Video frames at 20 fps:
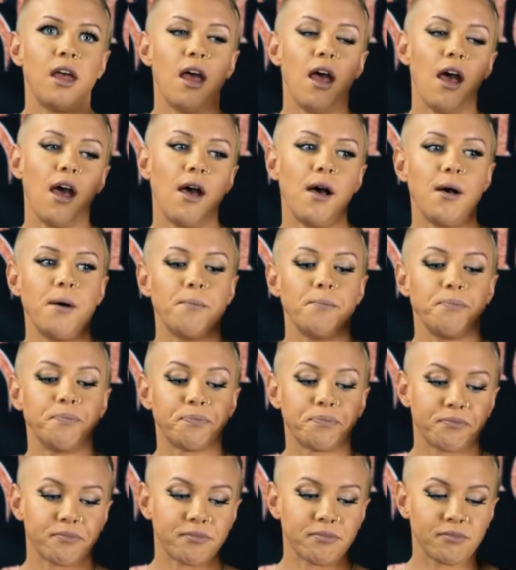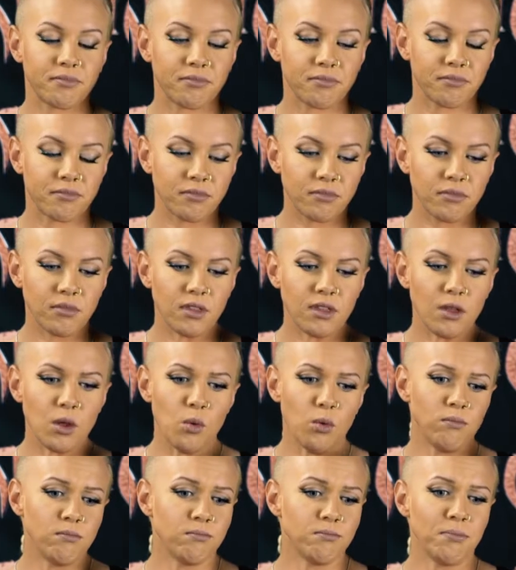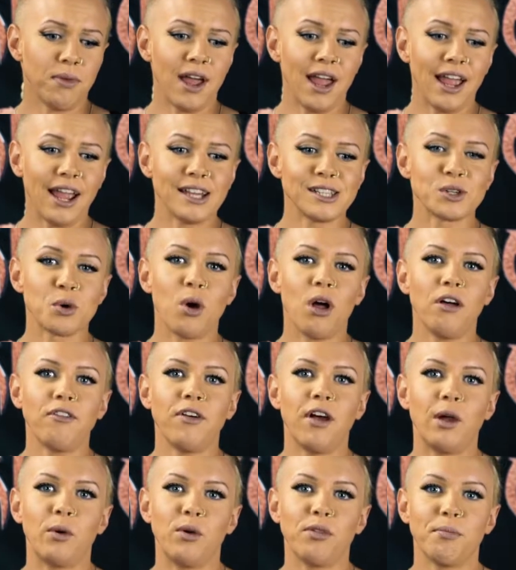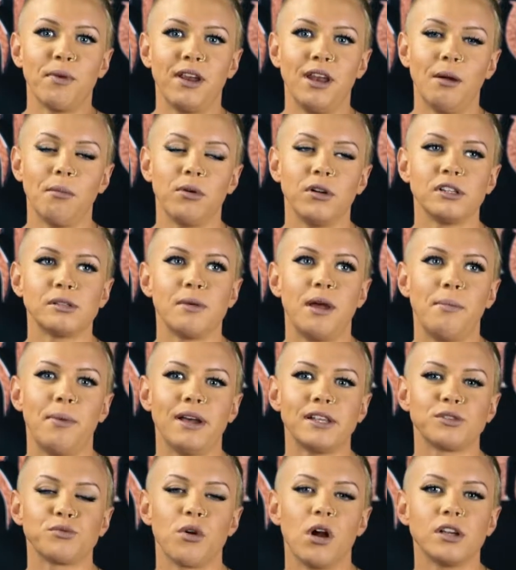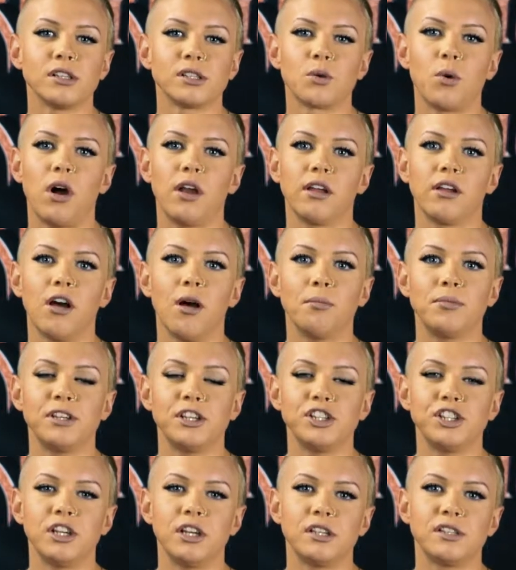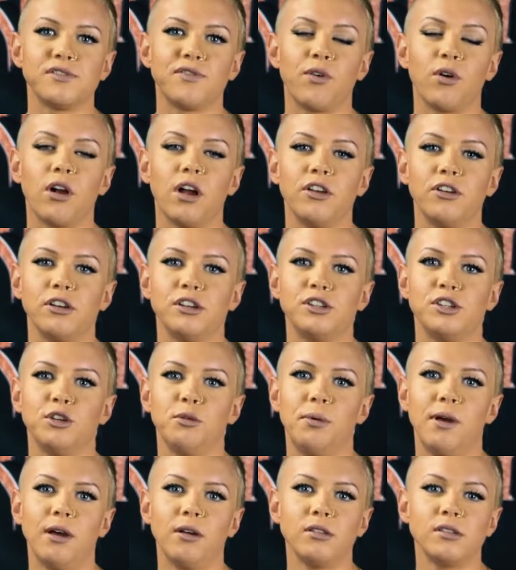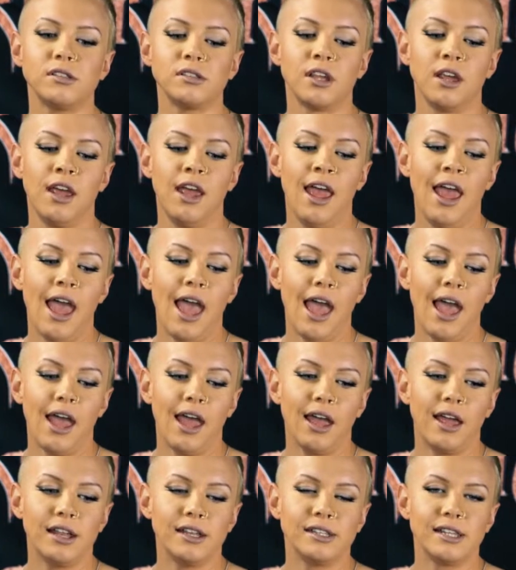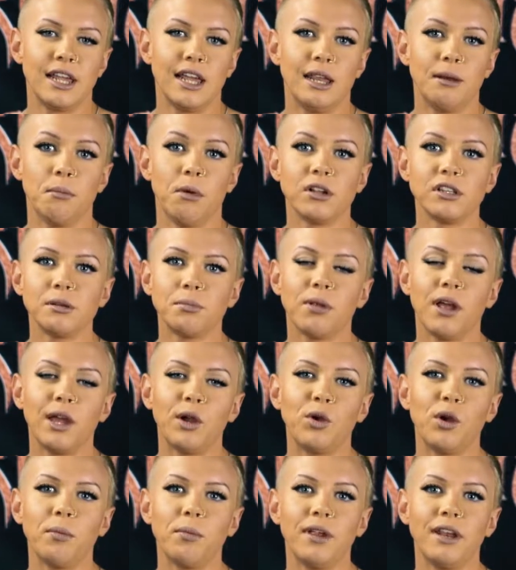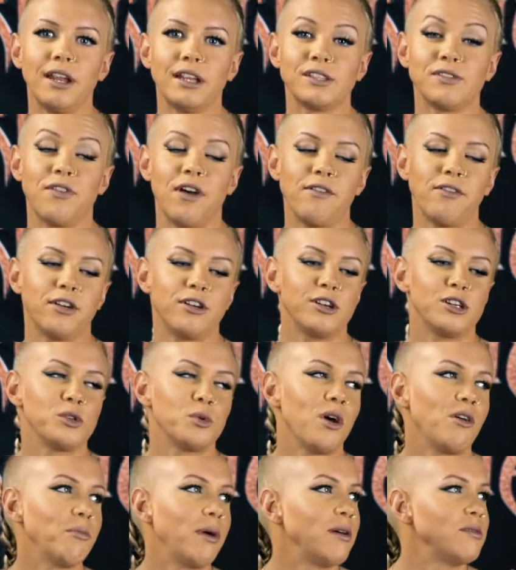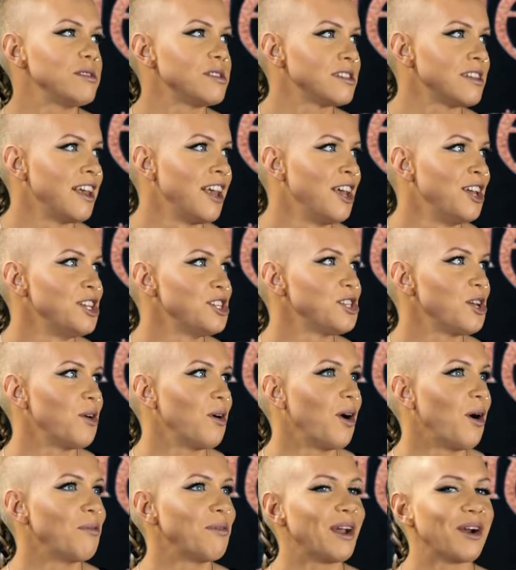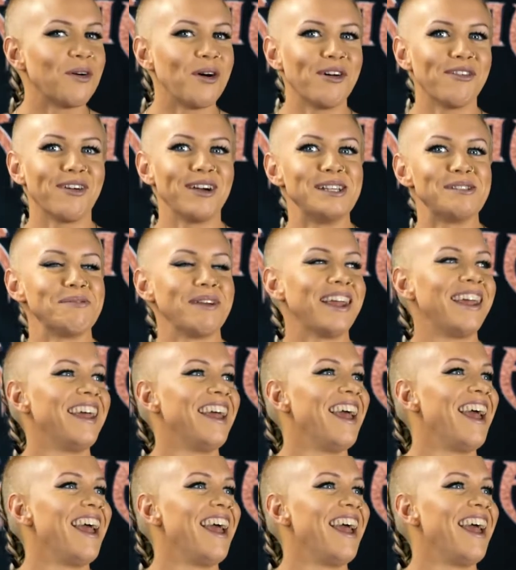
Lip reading: by, I guess, qualifying with my numbers. My best raw squat in competition is 402 pounds, and in multiply equipment is 512 pounds. So I hope that qualifies me.